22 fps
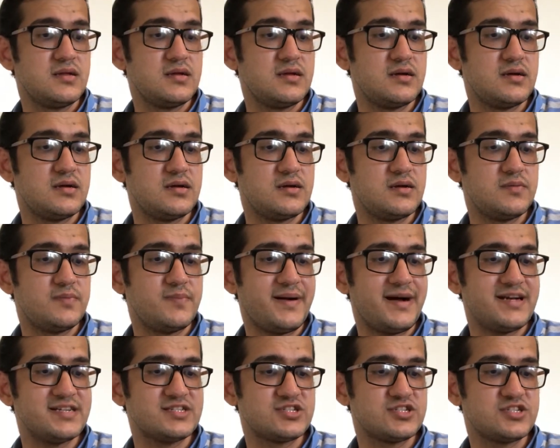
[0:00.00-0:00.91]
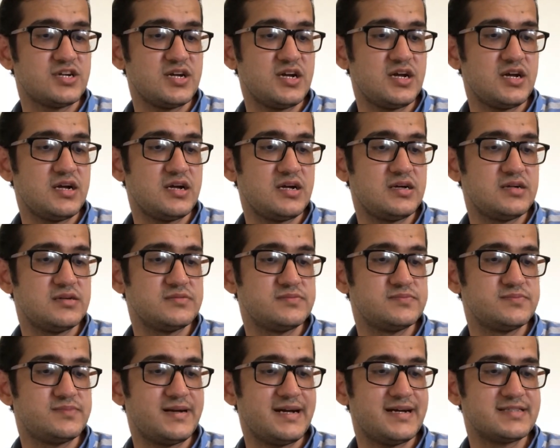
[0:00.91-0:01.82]
Basa
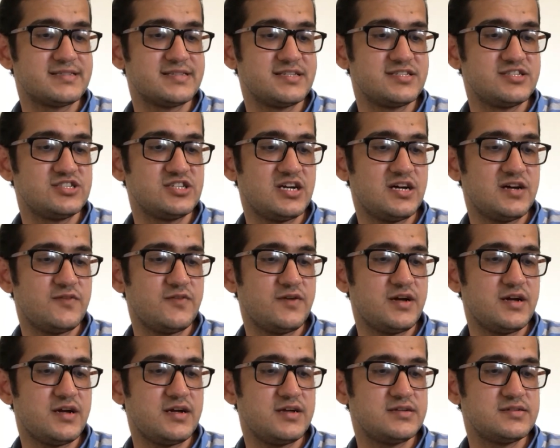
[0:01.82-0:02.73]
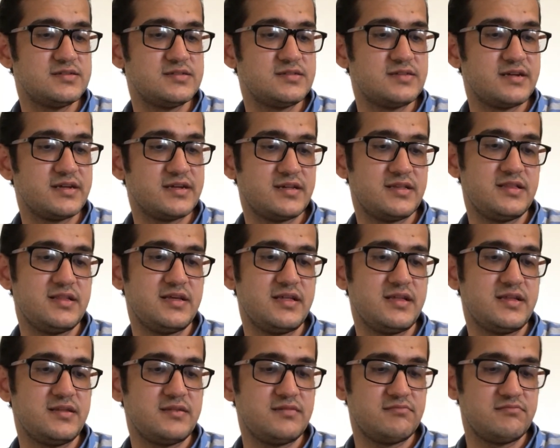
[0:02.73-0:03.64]
Java, again
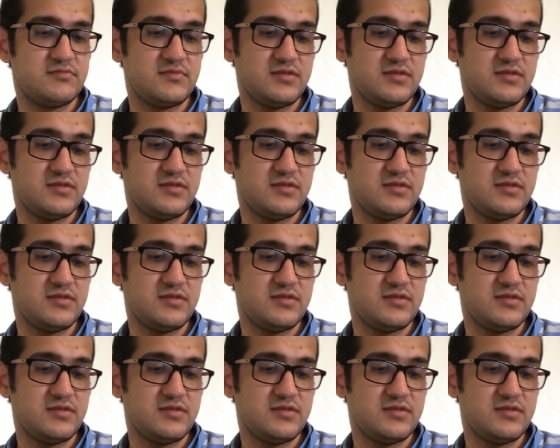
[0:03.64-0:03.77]
Latin.